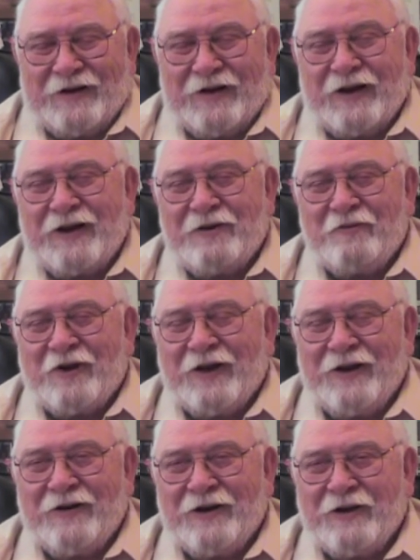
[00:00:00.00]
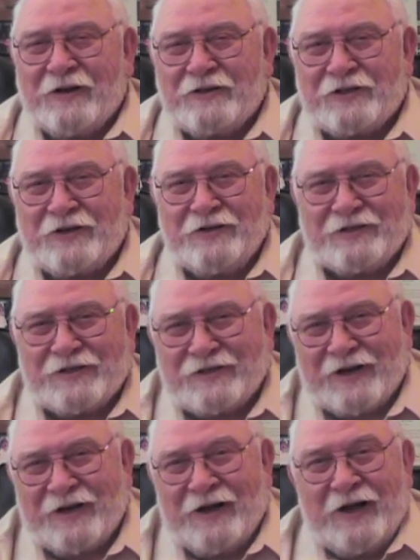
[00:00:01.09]
And he didn't want to hear any excuses
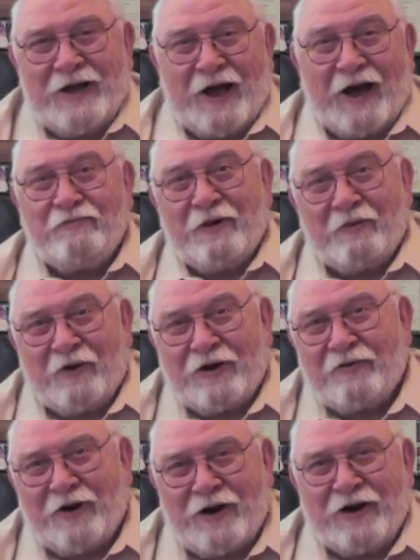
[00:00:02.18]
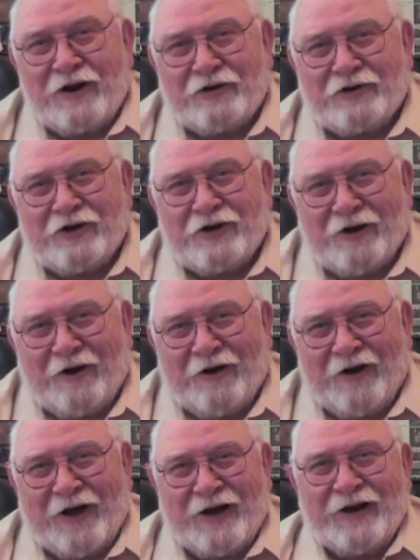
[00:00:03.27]
that I'd been running a tug
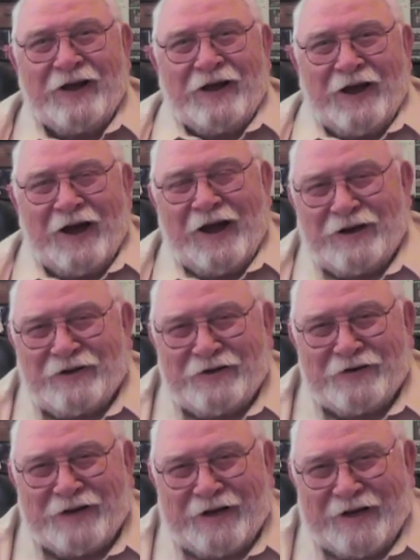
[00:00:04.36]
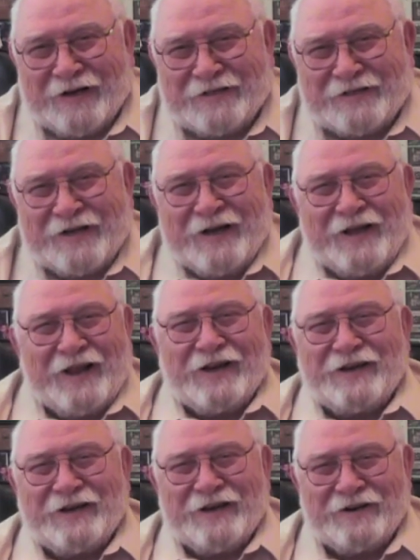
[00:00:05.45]
all night. I had 2 kids.
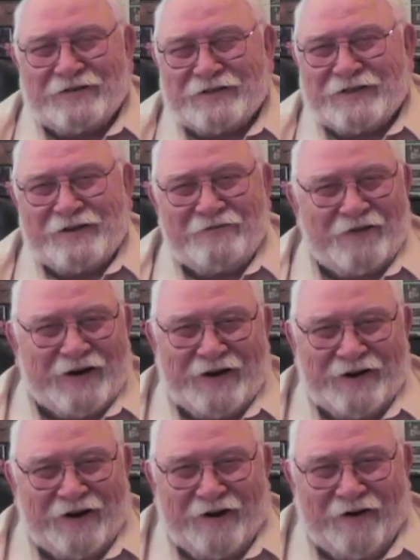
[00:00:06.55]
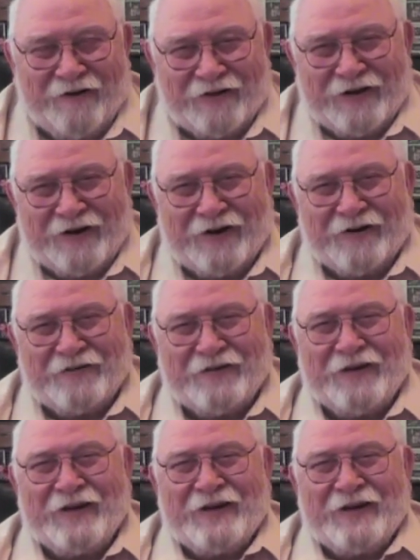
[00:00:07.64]
That didn't interest him one at all, you know.